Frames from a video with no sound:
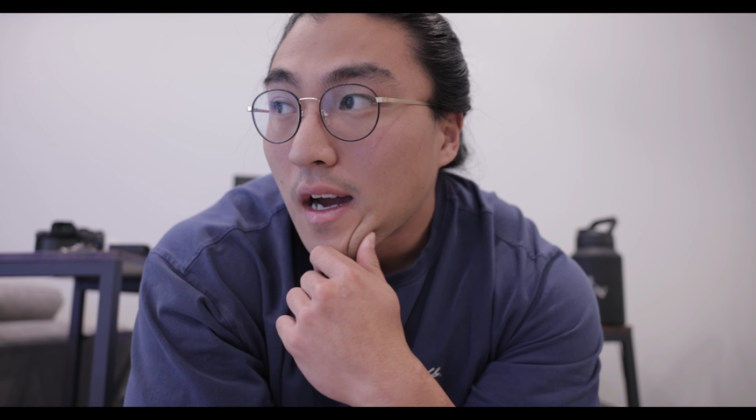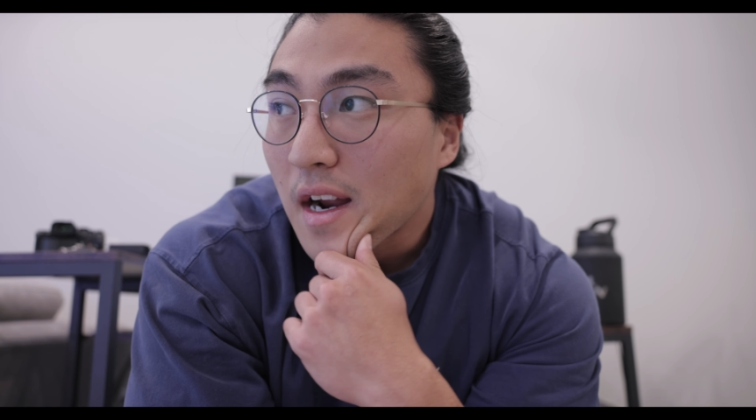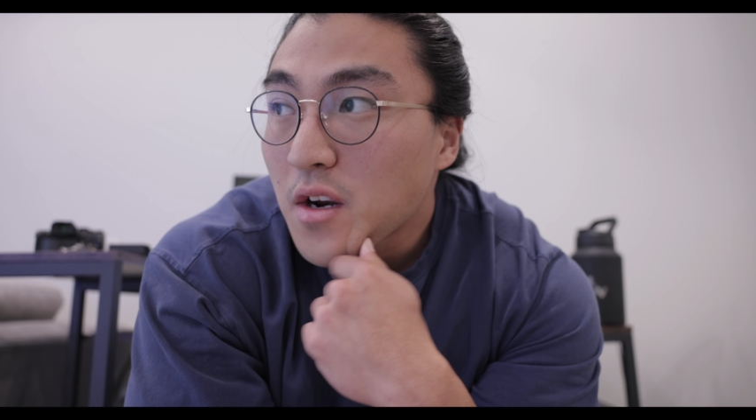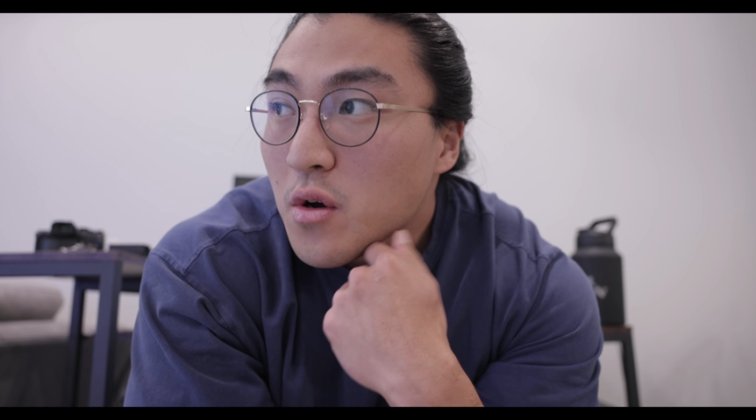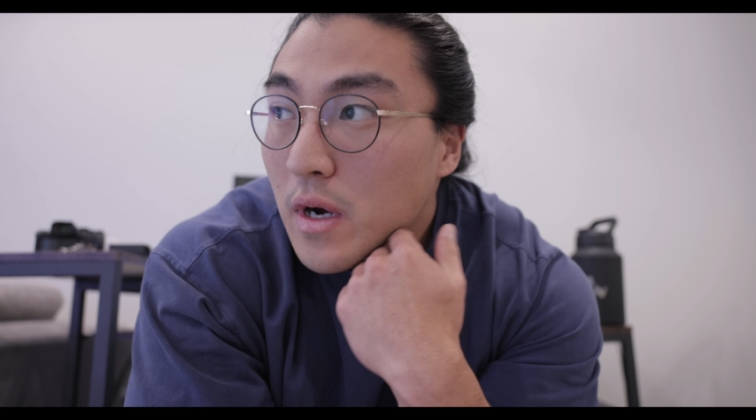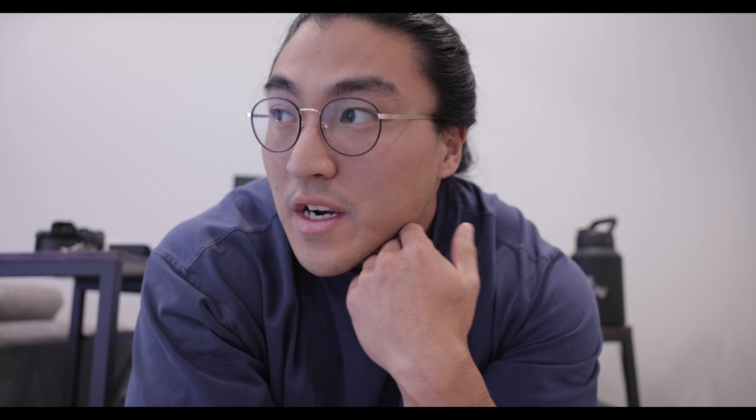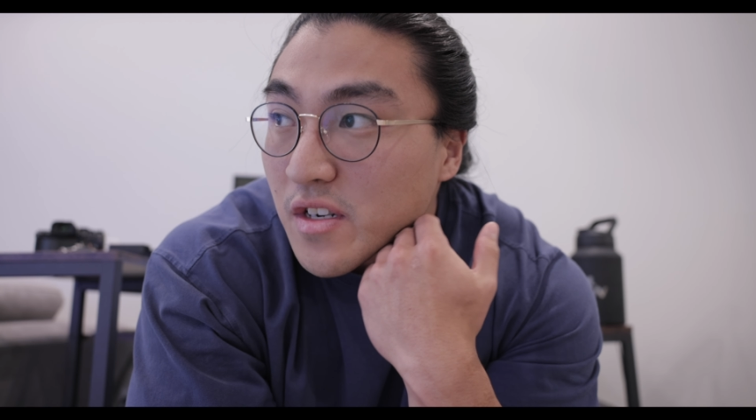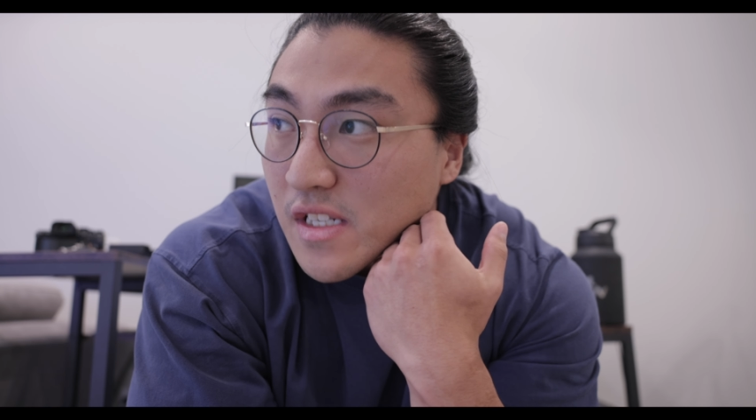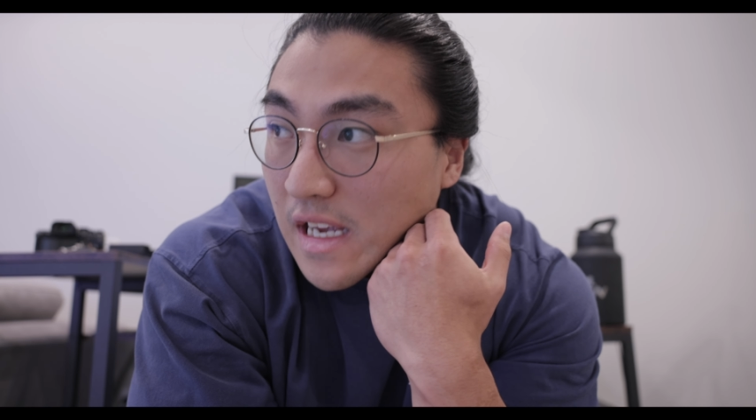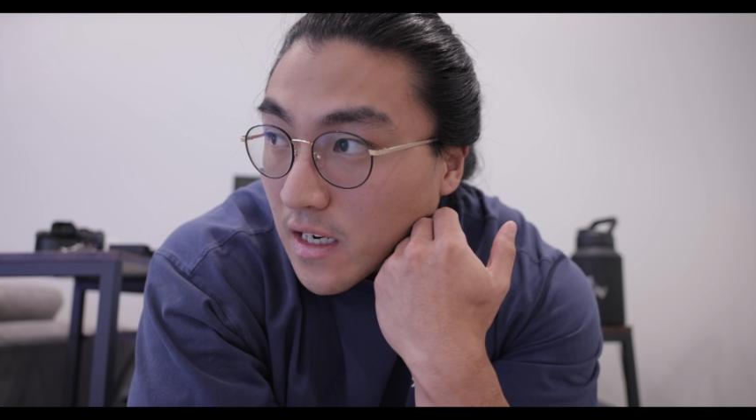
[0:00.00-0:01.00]
I know I
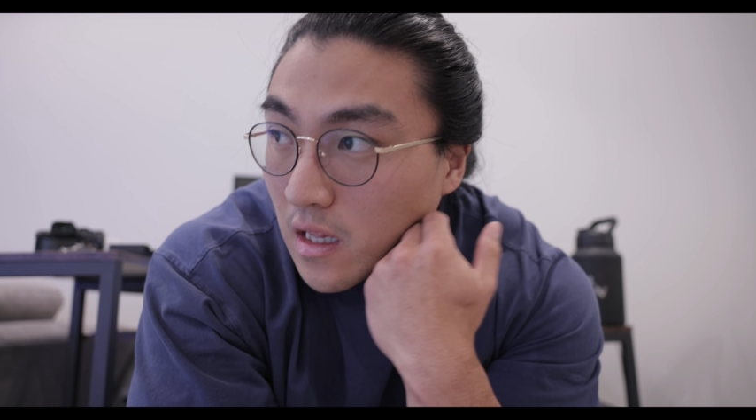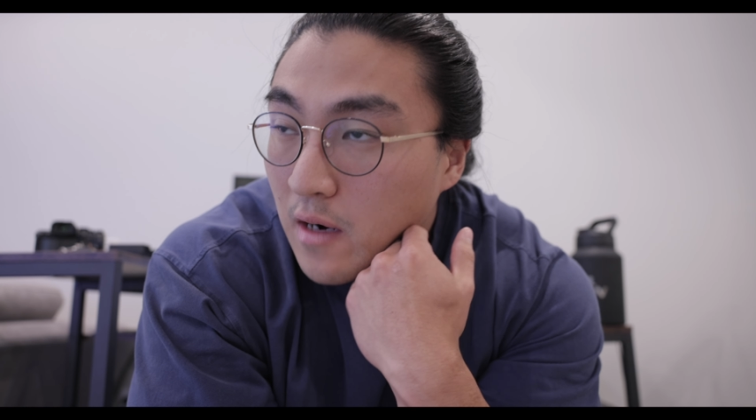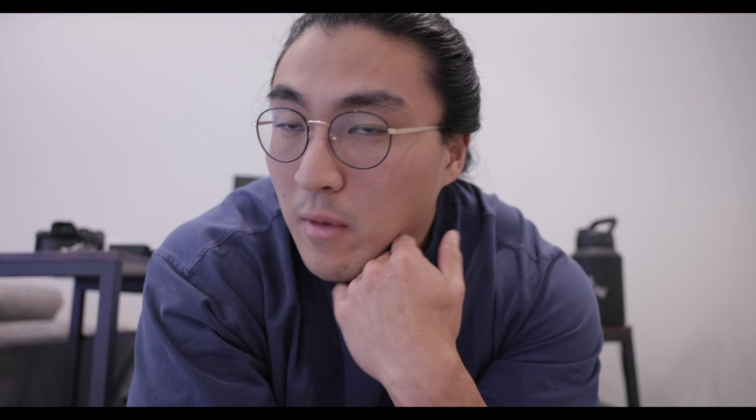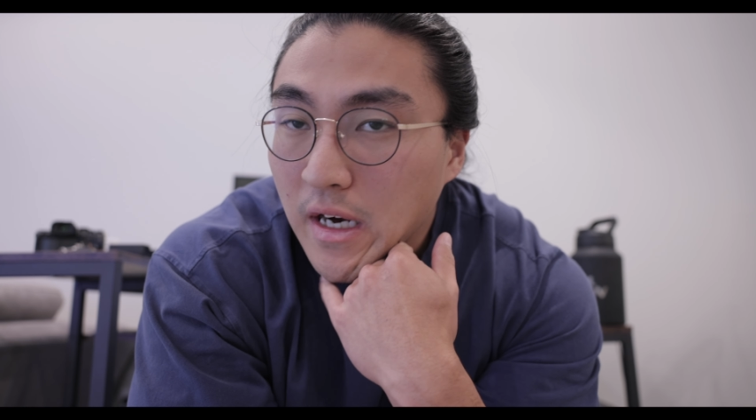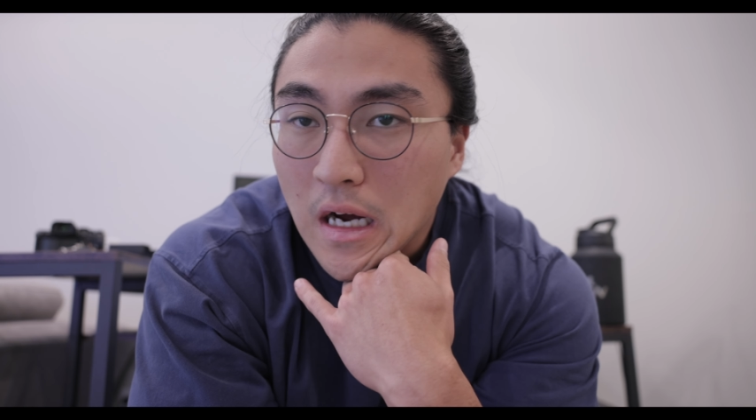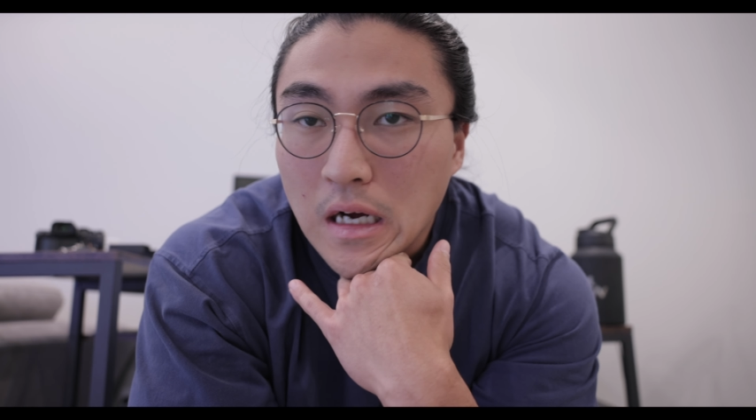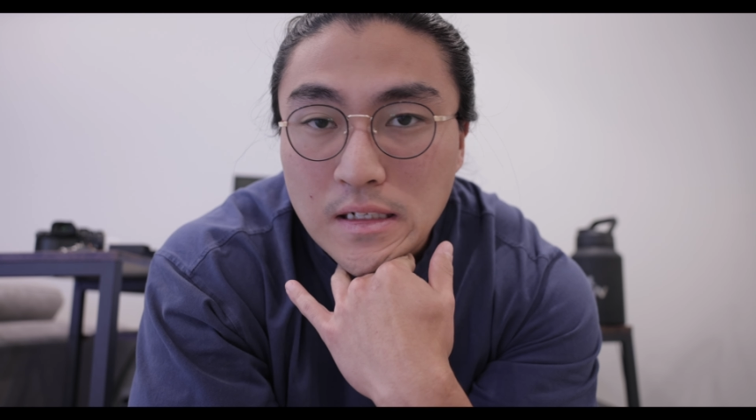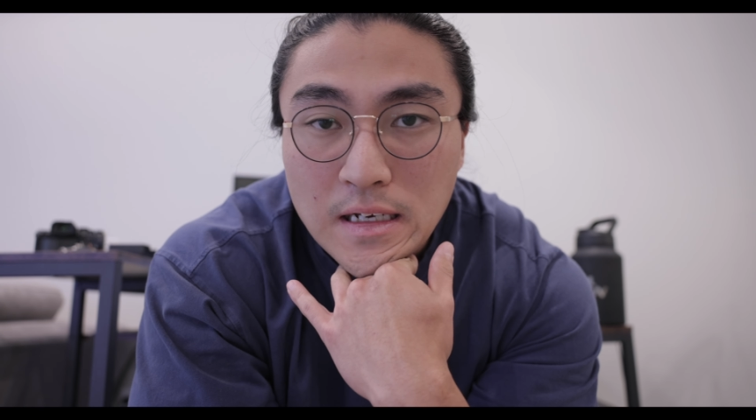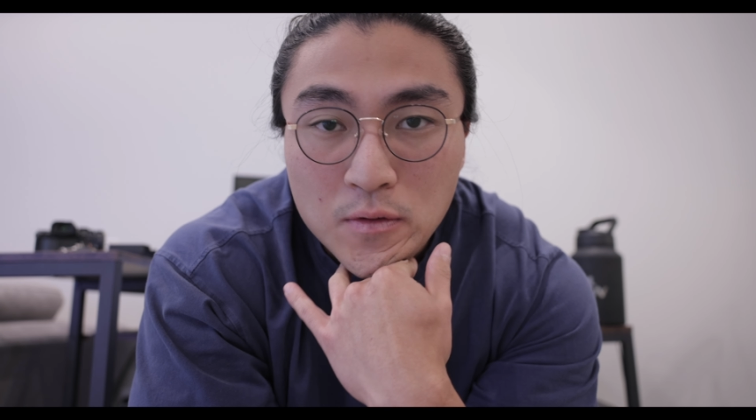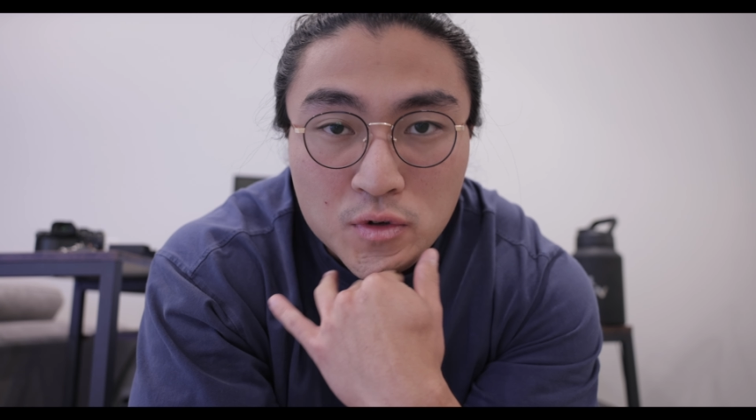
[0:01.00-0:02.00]
understand a lot of my content